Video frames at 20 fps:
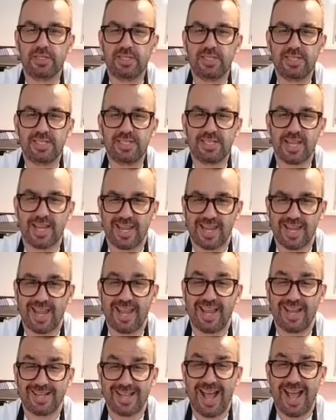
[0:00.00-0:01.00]
see
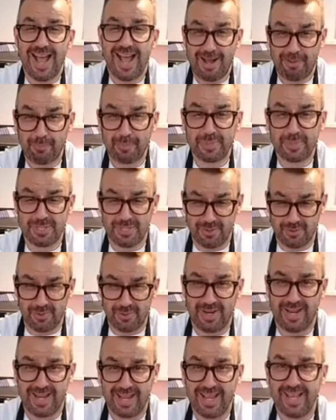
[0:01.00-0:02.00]
it's
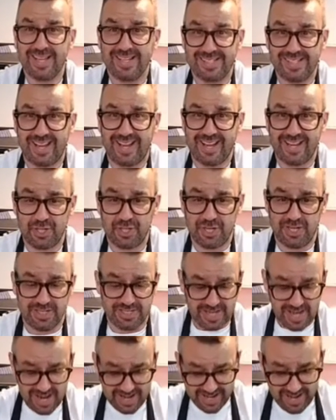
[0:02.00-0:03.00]
absolutely
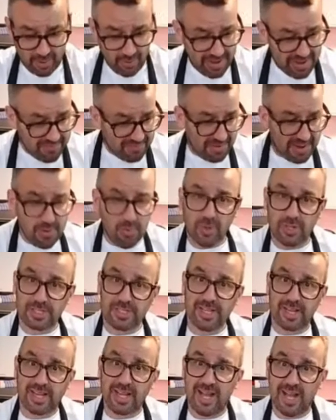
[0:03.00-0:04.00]
delicious. Now, if I
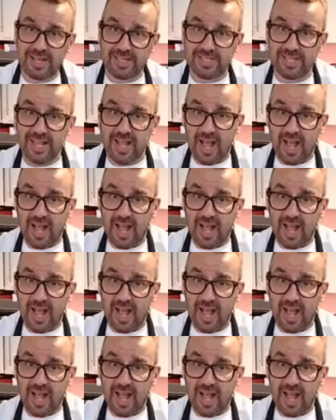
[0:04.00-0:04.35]
was to cut